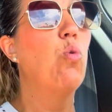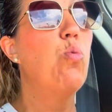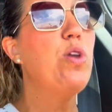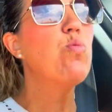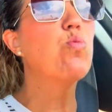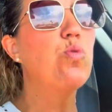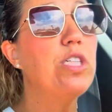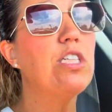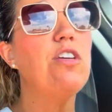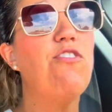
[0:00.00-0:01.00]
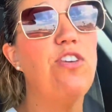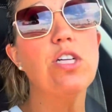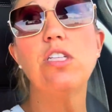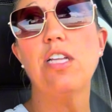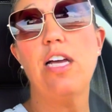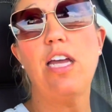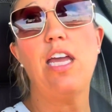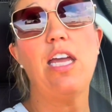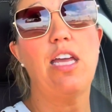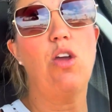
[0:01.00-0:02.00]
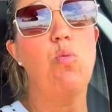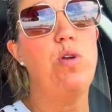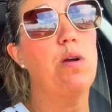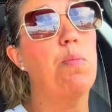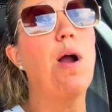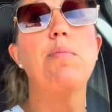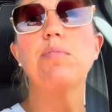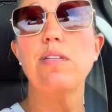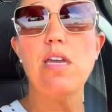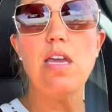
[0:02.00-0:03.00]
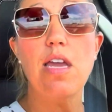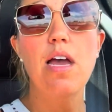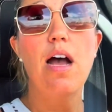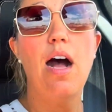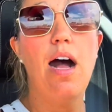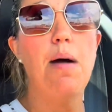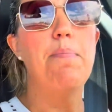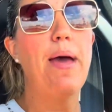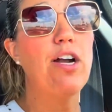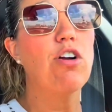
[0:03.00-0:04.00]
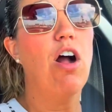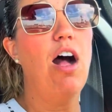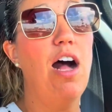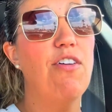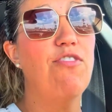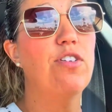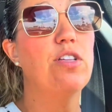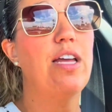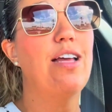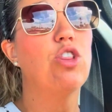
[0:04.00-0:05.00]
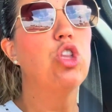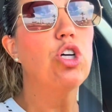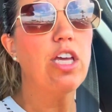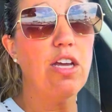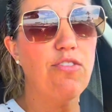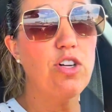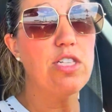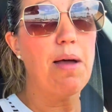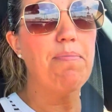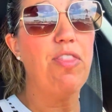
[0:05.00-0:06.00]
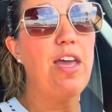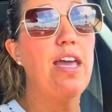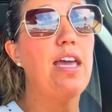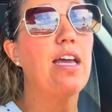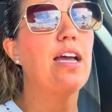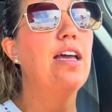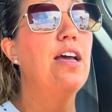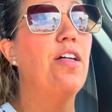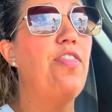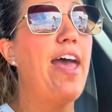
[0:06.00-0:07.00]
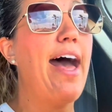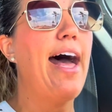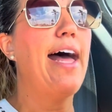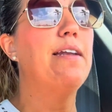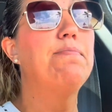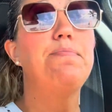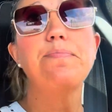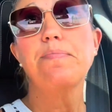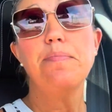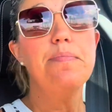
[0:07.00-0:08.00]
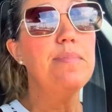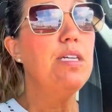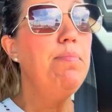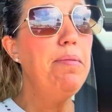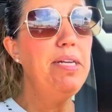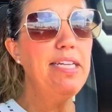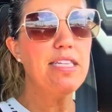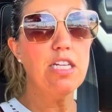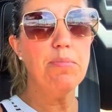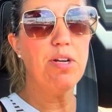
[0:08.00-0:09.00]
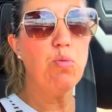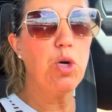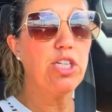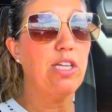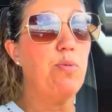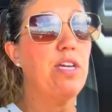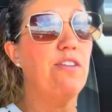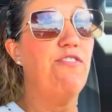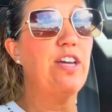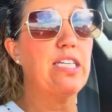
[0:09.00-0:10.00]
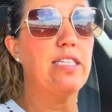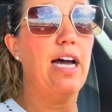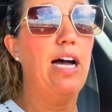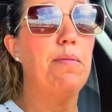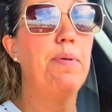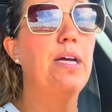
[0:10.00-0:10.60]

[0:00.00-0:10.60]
we really feel like we are probably better off looking for something that maybe needs a little bit of work that we can fix up,